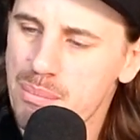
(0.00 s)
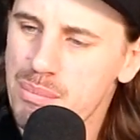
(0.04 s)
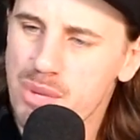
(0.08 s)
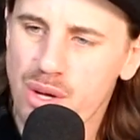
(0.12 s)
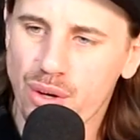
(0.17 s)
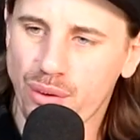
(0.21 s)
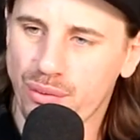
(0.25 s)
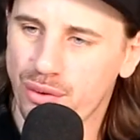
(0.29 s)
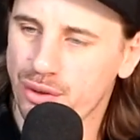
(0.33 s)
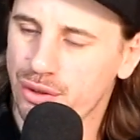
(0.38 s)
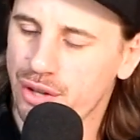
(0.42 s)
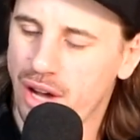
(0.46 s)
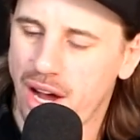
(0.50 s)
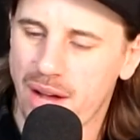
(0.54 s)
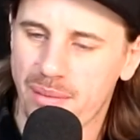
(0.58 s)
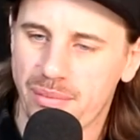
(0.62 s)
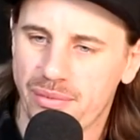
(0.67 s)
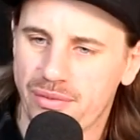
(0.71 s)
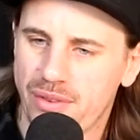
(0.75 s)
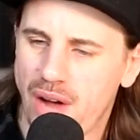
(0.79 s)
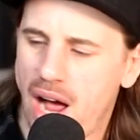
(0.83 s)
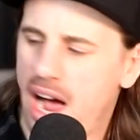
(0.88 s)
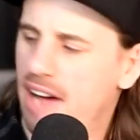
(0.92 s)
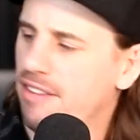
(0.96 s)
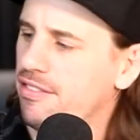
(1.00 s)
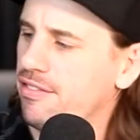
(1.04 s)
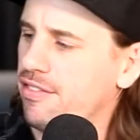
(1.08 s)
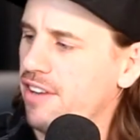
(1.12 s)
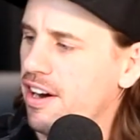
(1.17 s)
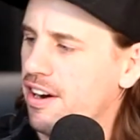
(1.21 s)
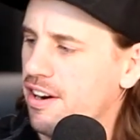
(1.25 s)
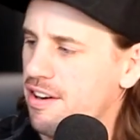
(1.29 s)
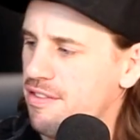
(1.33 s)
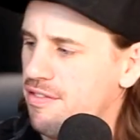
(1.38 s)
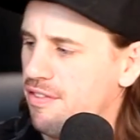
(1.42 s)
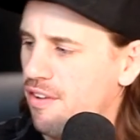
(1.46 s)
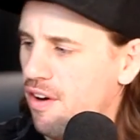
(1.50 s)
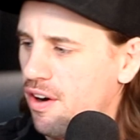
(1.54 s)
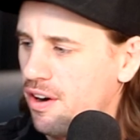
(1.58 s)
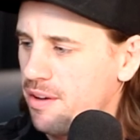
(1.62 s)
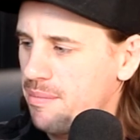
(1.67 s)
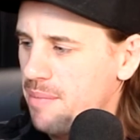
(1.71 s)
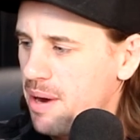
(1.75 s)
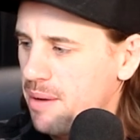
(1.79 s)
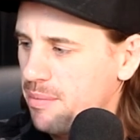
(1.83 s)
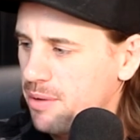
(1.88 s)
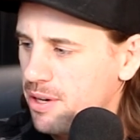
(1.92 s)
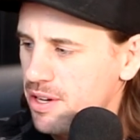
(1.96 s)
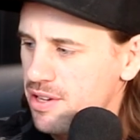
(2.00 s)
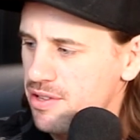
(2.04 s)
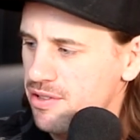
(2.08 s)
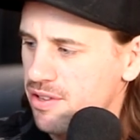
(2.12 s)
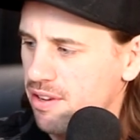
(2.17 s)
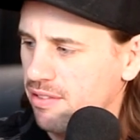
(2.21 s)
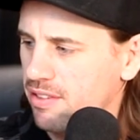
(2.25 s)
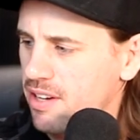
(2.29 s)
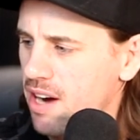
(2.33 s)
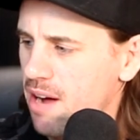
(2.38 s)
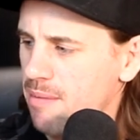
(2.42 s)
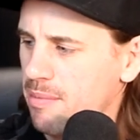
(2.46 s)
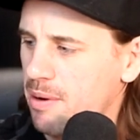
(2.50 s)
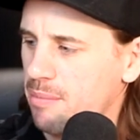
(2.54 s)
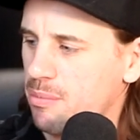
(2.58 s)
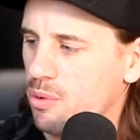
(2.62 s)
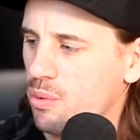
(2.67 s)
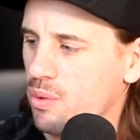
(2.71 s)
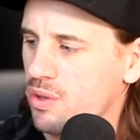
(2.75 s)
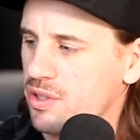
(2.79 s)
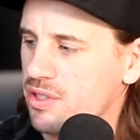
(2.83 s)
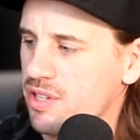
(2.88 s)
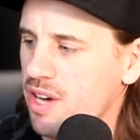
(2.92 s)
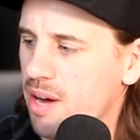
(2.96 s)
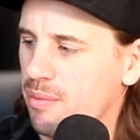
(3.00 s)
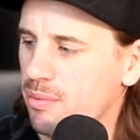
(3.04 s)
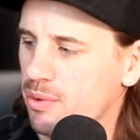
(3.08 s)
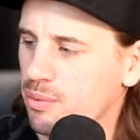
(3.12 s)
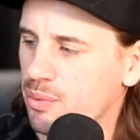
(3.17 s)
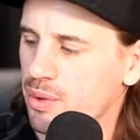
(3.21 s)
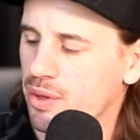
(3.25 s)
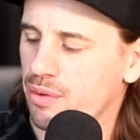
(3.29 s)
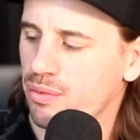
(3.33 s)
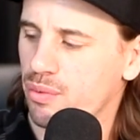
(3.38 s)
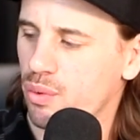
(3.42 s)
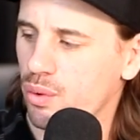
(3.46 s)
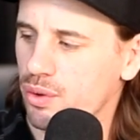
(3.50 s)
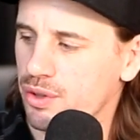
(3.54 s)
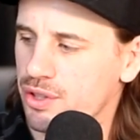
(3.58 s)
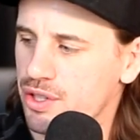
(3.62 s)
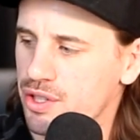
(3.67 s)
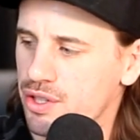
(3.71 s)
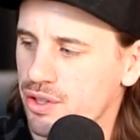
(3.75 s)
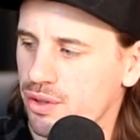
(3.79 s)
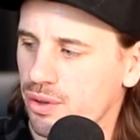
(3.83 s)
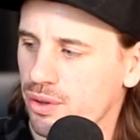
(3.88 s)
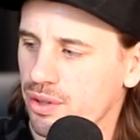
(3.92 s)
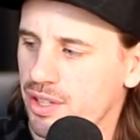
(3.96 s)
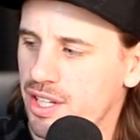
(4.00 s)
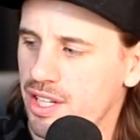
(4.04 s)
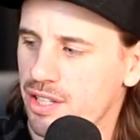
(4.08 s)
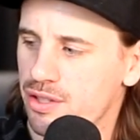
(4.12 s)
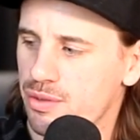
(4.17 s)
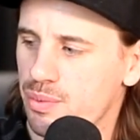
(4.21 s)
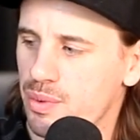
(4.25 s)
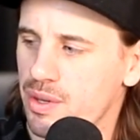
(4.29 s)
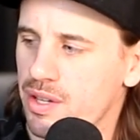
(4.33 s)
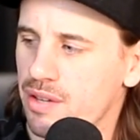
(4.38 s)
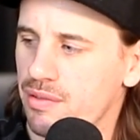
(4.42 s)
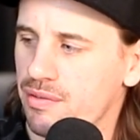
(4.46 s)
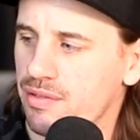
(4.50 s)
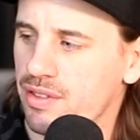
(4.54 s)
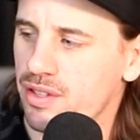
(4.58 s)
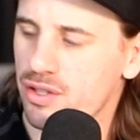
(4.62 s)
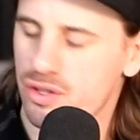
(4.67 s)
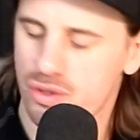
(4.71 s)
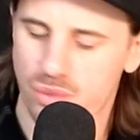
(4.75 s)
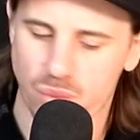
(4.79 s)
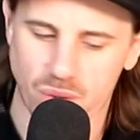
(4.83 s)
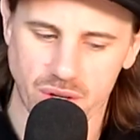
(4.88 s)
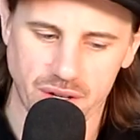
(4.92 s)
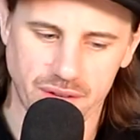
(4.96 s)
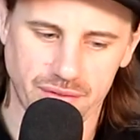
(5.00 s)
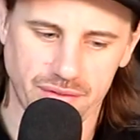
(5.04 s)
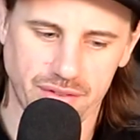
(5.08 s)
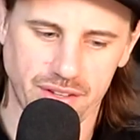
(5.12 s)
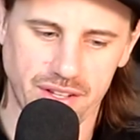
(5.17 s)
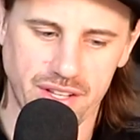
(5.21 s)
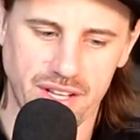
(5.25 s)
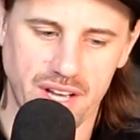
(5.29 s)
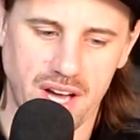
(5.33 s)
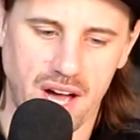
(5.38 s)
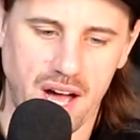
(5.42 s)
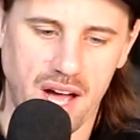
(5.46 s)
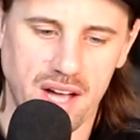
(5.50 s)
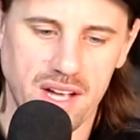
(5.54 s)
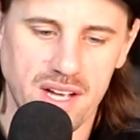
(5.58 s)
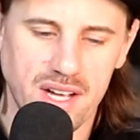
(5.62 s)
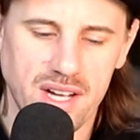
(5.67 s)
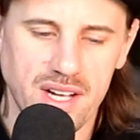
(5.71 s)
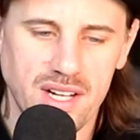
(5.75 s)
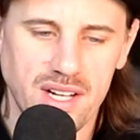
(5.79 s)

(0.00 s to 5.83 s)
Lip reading: Beautiful time. I have very fond memories of it. I remember one time when we were 14-year-old kids, we convinced one of the